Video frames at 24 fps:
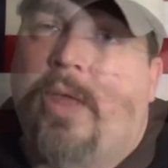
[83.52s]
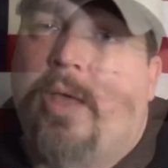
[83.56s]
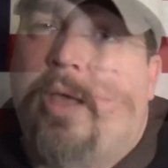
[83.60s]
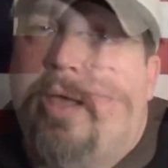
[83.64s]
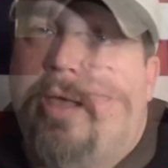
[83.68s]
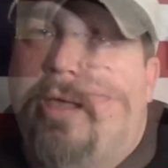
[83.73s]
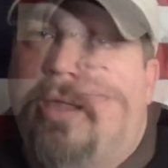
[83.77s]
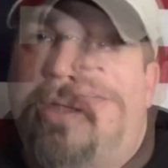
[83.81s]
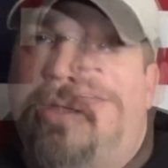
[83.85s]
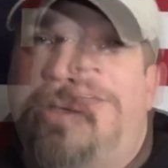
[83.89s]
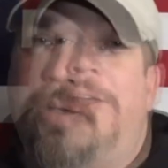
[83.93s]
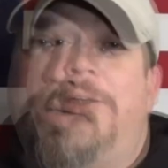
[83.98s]

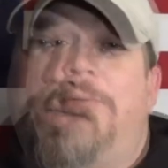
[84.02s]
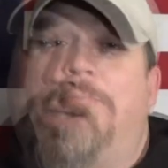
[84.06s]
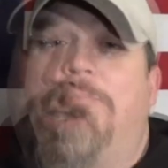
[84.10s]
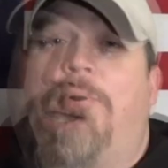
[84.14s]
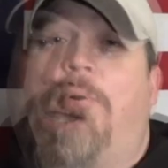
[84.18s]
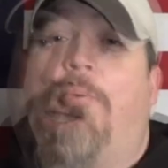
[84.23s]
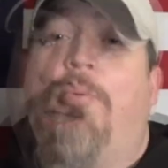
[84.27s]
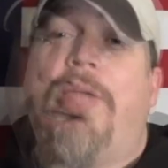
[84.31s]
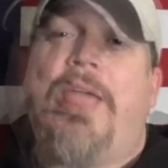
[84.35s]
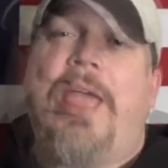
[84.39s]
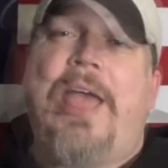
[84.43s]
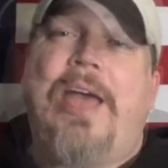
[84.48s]
and uh,
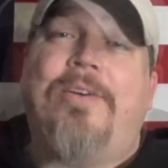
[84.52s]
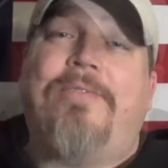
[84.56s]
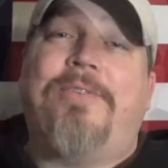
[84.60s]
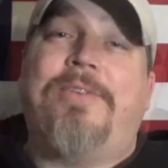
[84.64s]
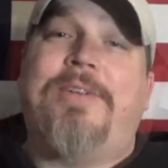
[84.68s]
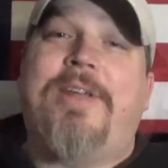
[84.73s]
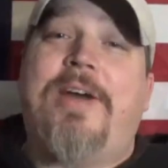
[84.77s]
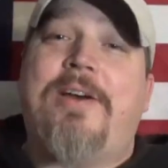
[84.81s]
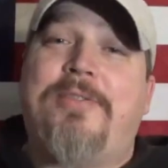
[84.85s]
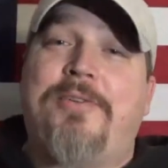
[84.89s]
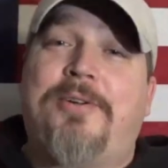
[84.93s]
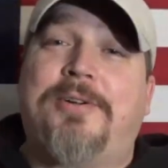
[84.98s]
but we have
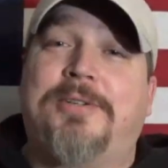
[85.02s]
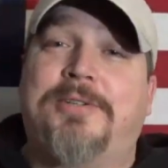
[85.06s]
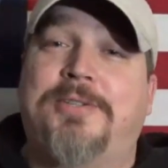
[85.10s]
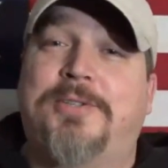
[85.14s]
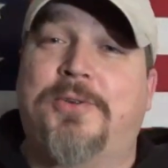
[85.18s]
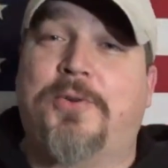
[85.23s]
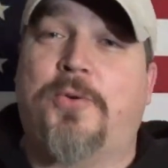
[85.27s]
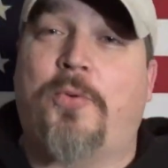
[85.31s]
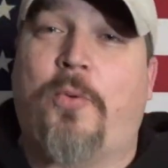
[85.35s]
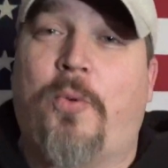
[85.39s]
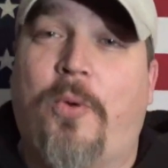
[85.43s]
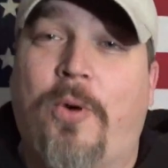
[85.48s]
another
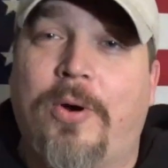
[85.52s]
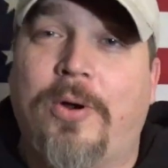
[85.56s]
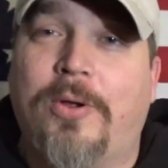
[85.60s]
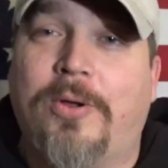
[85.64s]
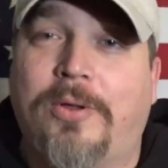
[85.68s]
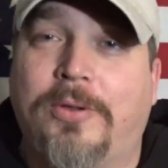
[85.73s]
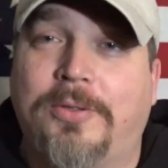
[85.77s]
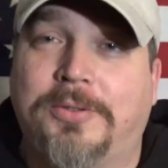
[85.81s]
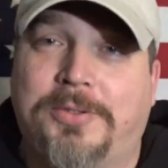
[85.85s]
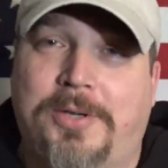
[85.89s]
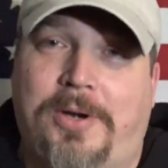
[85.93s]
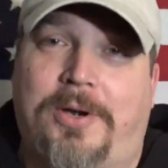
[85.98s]

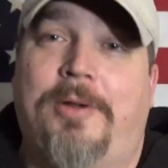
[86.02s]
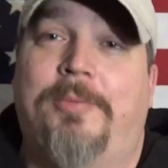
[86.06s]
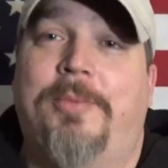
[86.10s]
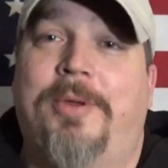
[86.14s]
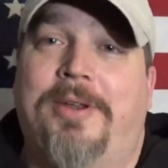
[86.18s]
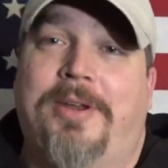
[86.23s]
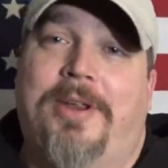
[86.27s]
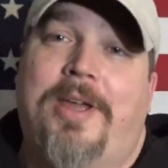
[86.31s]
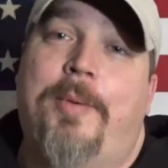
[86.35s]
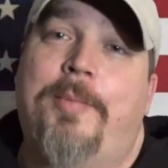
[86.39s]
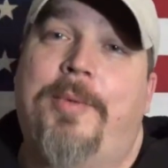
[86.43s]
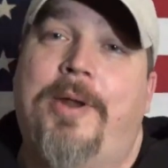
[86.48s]
squirrel
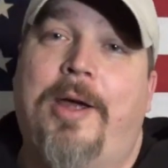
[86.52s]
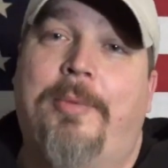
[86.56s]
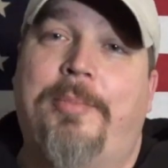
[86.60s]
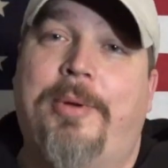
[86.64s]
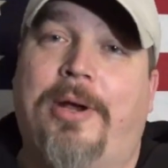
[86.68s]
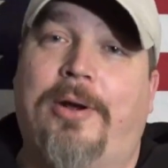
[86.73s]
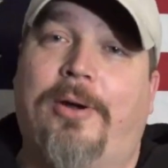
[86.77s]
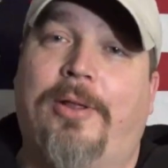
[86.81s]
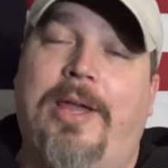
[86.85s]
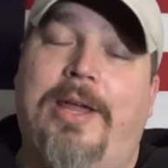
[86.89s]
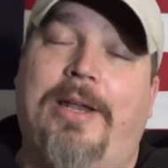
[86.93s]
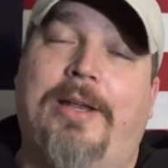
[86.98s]
tournament coming up
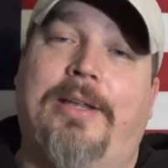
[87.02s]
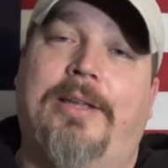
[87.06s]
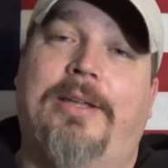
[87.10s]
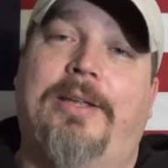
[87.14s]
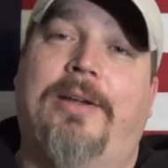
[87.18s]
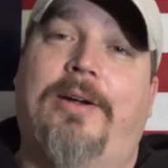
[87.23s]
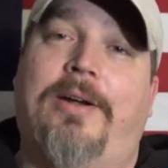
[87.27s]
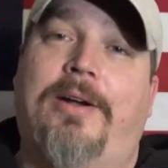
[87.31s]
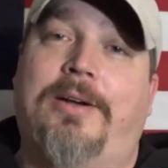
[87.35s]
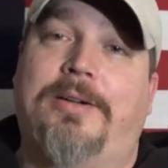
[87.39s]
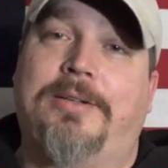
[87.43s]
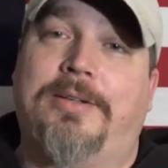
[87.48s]
here lately
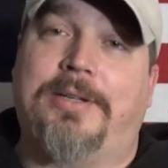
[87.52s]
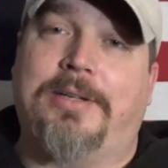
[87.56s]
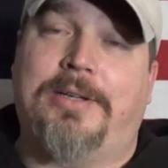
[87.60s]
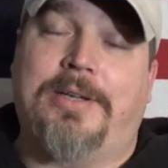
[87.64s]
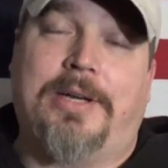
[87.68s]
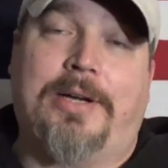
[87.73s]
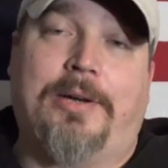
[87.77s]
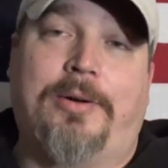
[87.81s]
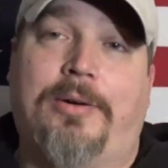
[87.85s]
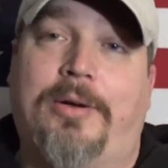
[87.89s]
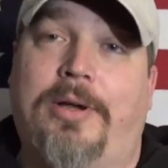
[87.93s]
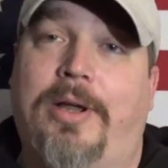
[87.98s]
or
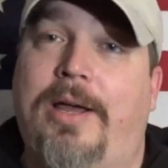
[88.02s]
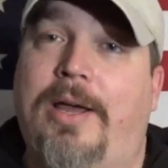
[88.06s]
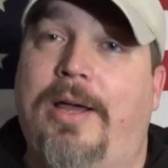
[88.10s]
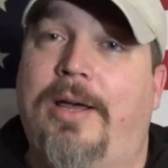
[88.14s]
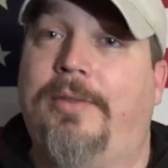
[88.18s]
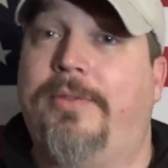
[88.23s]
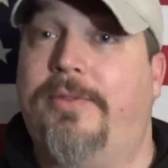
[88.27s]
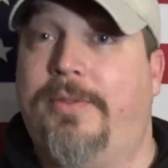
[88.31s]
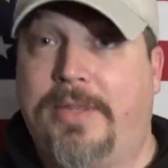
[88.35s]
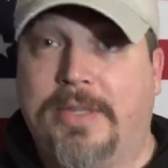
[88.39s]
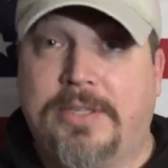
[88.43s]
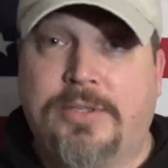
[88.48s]
here uh,
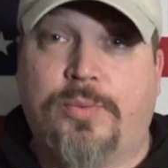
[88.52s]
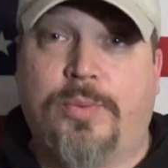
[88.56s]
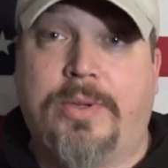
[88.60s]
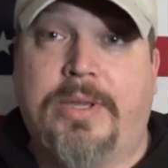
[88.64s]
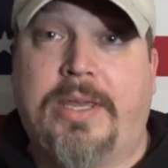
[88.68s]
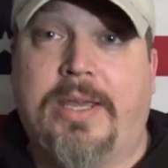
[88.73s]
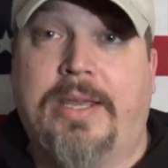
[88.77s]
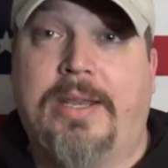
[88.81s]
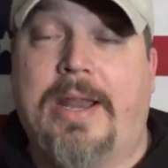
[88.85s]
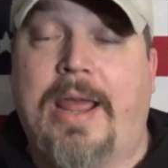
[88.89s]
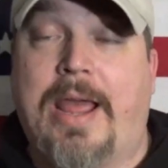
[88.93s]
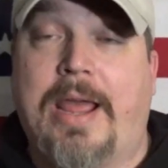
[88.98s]
this
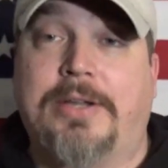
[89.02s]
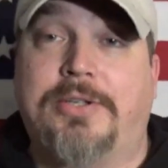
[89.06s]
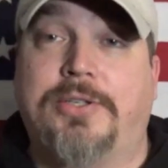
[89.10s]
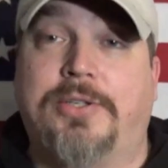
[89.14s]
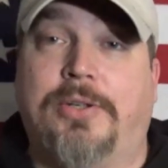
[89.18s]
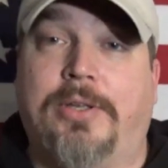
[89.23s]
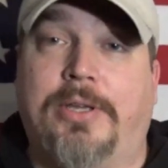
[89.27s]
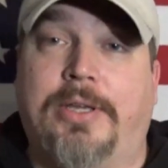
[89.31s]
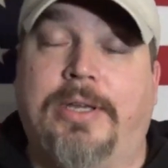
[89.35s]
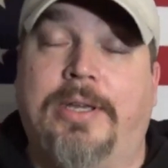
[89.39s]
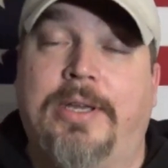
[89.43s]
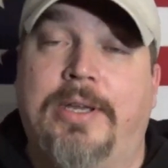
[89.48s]
weekend
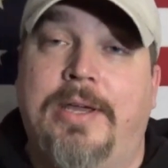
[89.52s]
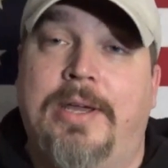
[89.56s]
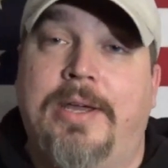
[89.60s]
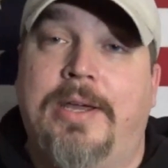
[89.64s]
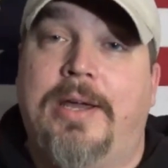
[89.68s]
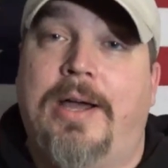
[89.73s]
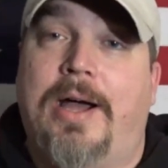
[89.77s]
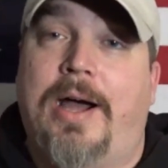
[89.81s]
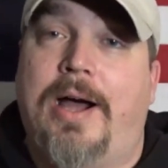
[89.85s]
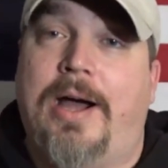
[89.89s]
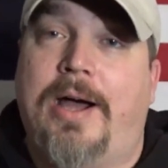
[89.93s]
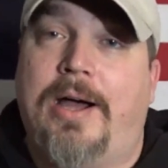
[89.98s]
actually
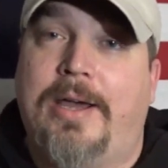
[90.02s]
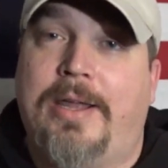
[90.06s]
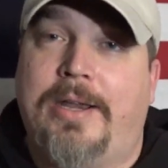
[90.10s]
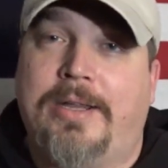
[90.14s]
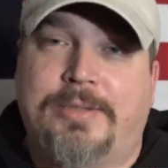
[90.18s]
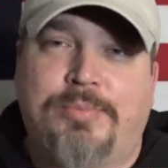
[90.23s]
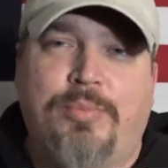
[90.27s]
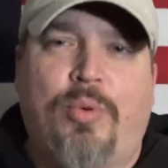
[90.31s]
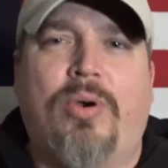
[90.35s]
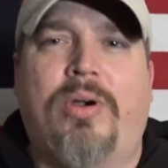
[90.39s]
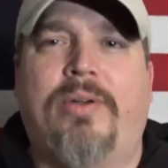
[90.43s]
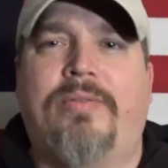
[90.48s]
uh, and
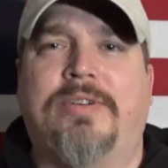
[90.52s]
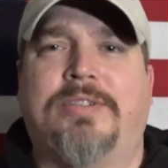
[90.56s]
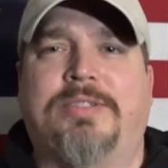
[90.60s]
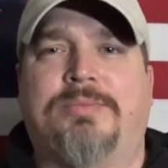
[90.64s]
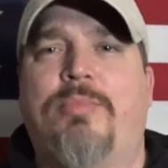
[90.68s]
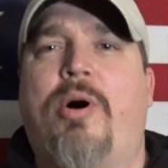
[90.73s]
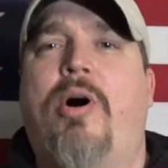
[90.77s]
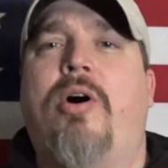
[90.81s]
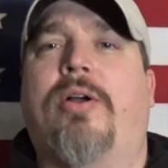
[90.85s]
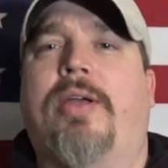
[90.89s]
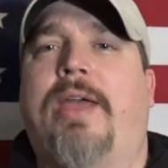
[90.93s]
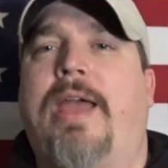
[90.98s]
it's more of a
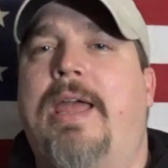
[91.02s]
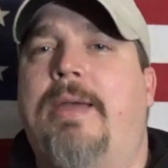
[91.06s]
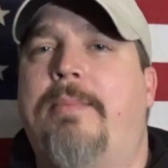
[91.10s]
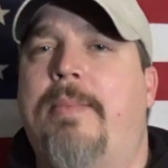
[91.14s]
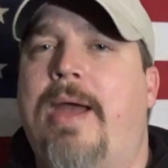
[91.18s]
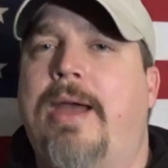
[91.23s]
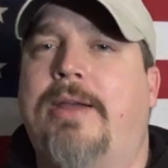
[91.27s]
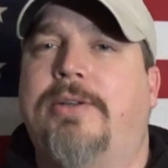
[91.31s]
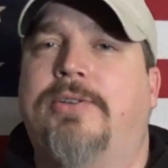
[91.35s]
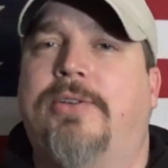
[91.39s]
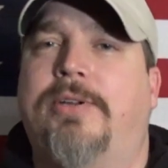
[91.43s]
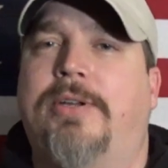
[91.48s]
small game
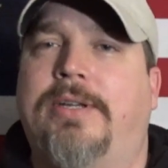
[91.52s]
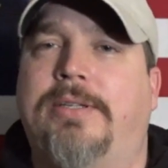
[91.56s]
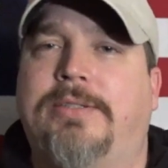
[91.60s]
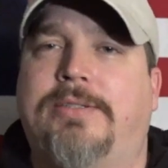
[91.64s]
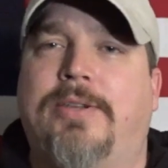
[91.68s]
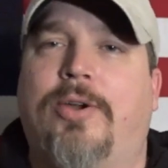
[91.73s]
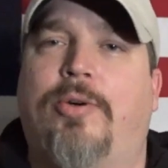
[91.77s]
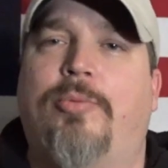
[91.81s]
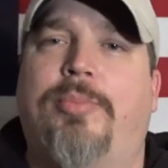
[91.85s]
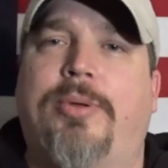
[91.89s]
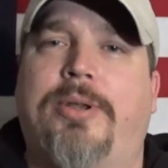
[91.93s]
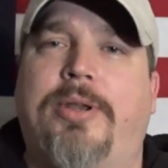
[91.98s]
actually it's
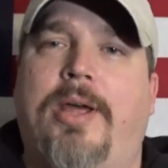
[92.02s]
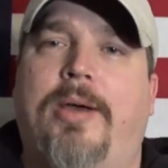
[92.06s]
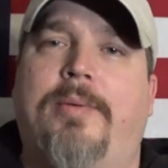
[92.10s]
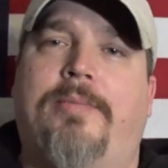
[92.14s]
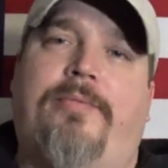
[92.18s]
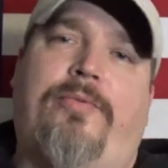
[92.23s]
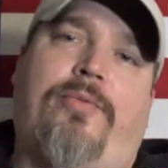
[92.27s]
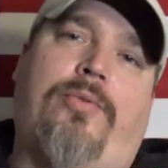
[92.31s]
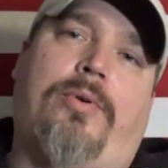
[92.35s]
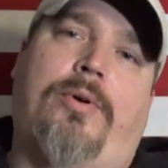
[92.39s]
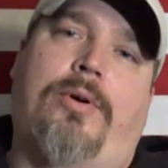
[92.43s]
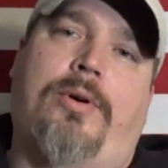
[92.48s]
opened up
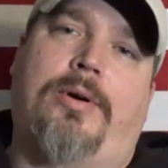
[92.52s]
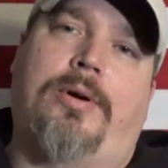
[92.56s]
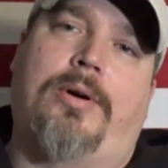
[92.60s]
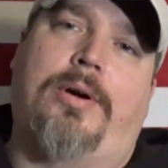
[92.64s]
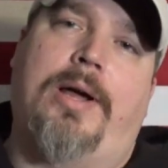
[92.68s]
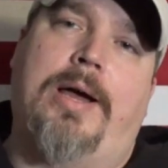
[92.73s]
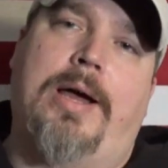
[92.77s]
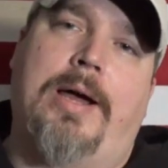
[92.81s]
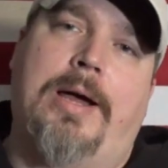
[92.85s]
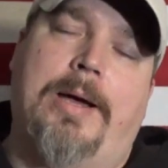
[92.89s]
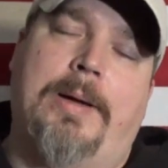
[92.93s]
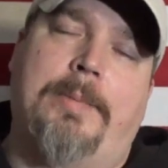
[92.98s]
for
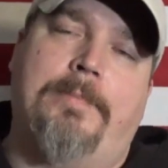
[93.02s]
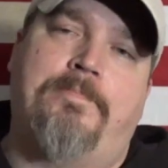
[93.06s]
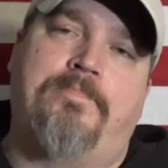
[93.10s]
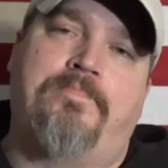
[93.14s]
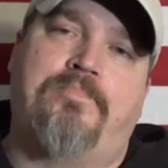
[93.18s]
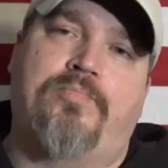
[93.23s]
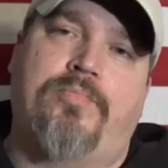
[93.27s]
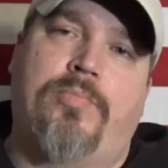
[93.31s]
um,